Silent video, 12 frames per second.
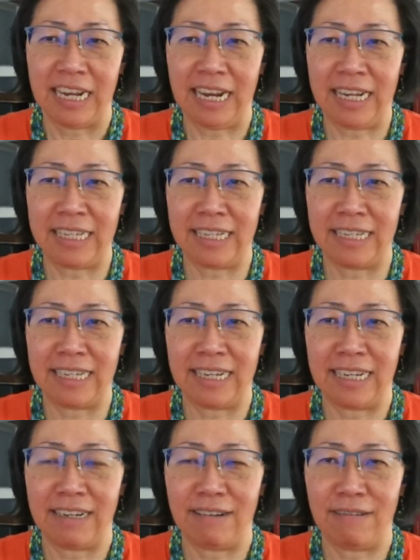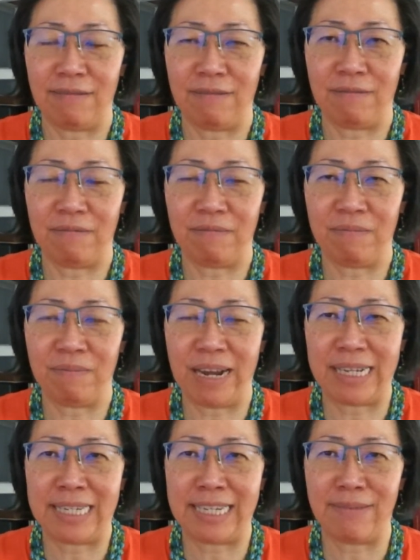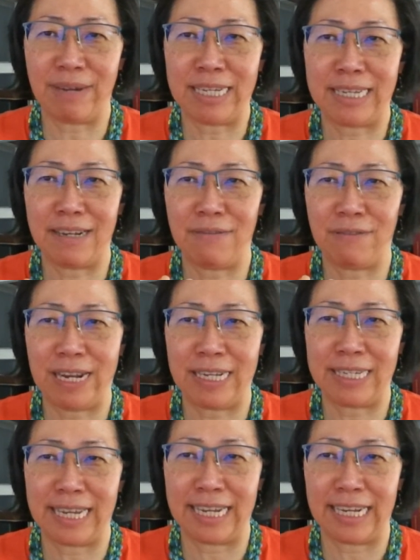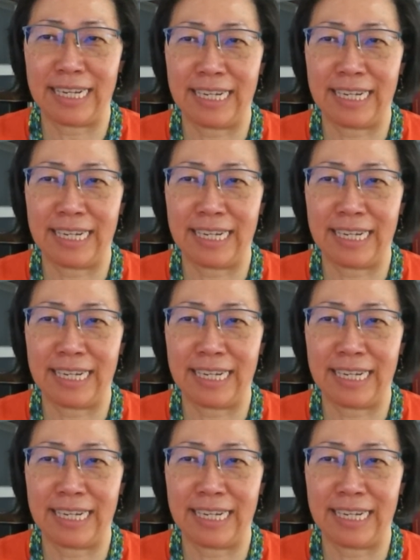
And I see myself as a